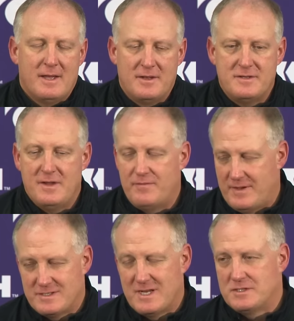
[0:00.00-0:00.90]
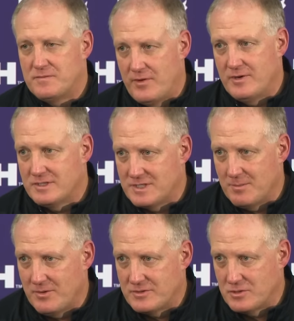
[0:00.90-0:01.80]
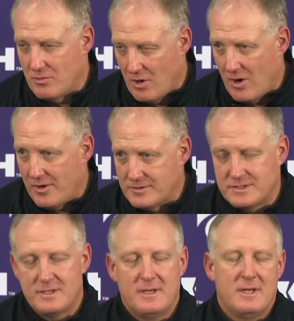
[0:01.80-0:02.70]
a defense that's very similar to ours.